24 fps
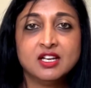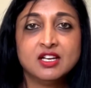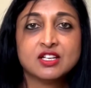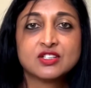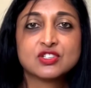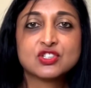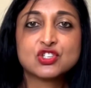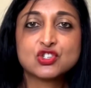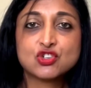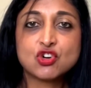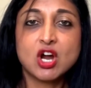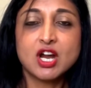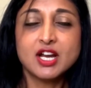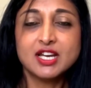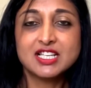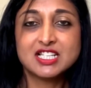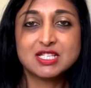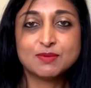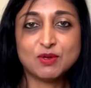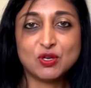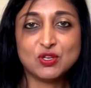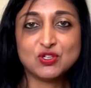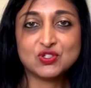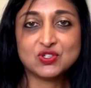So try and
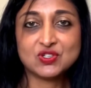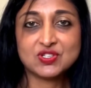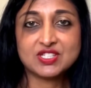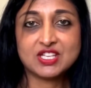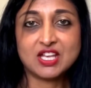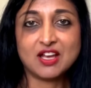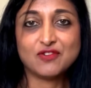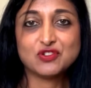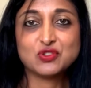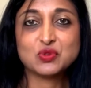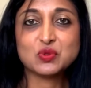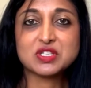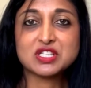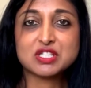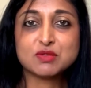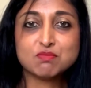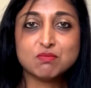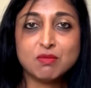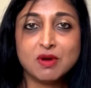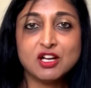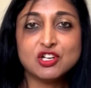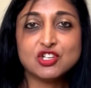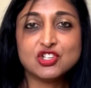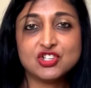expose yourself to as
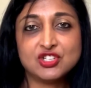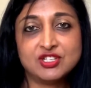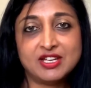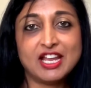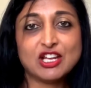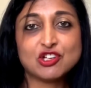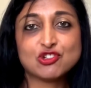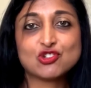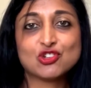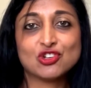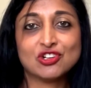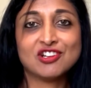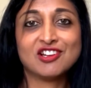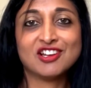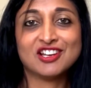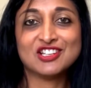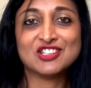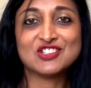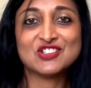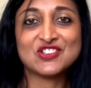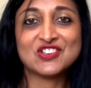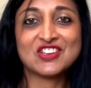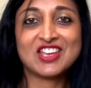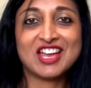much natural light
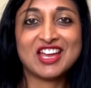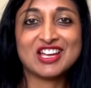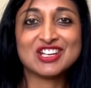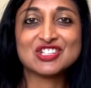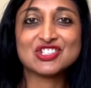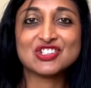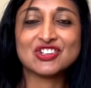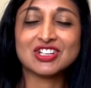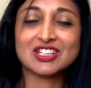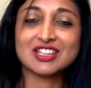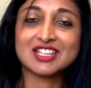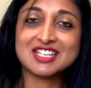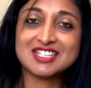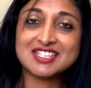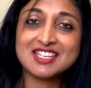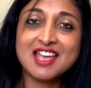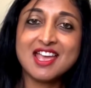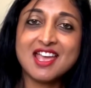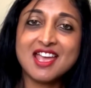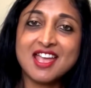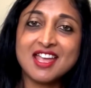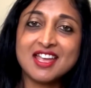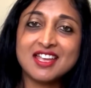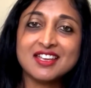as you can during the
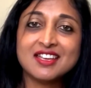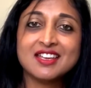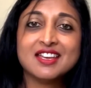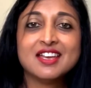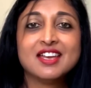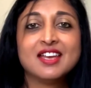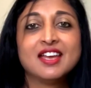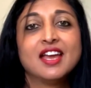day